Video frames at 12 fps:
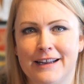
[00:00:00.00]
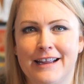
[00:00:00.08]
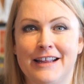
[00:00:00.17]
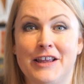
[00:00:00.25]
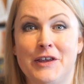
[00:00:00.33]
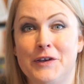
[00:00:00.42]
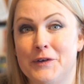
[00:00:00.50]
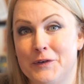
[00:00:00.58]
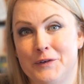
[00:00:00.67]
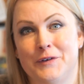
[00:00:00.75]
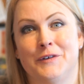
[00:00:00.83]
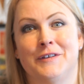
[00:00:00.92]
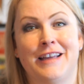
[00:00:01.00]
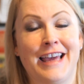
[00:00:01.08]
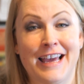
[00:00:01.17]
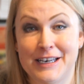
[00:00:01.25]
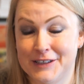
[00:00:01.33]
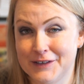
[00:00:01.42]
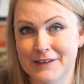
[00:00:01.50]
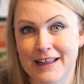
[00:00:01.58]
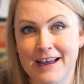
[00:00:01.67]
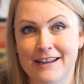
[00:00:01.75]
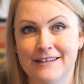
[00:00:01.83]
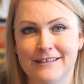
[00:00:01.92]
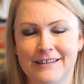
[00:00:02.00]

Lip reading: and you can't do that.